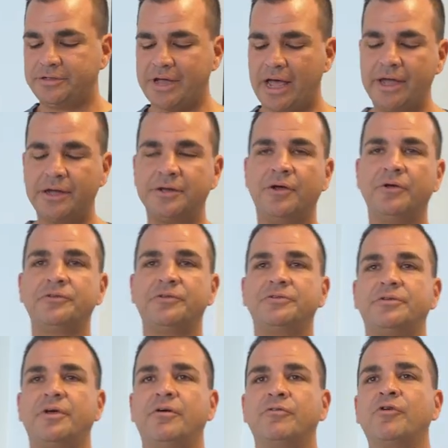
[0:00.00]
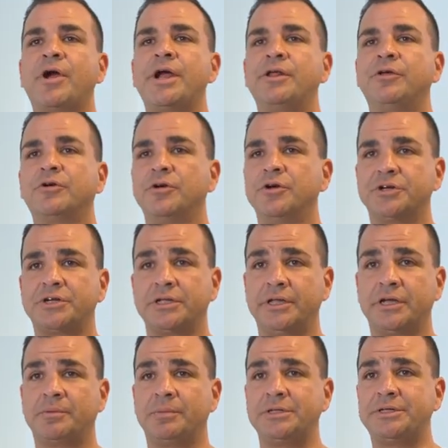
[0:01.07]
Diagnosis of cranial cruciate
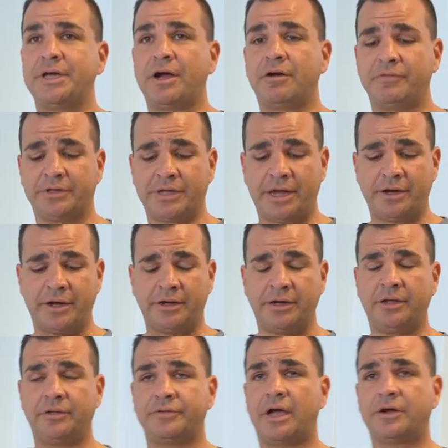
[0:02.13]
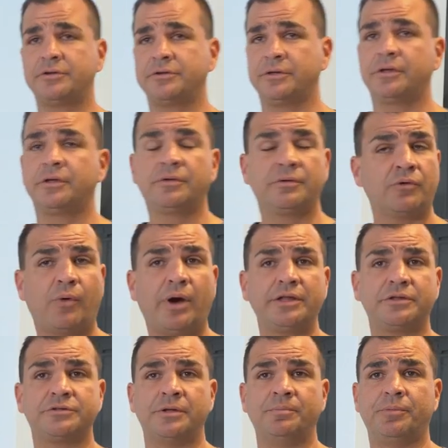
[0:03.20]
ligament tear of the canine knee is actually
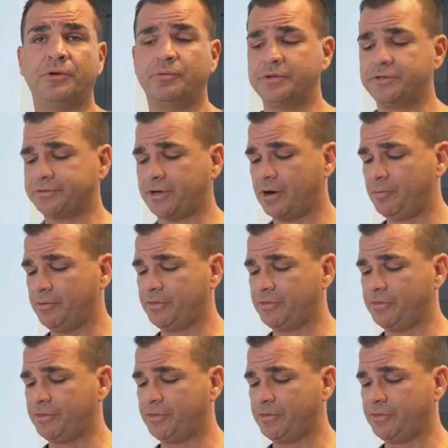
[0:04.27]
quite simple. We start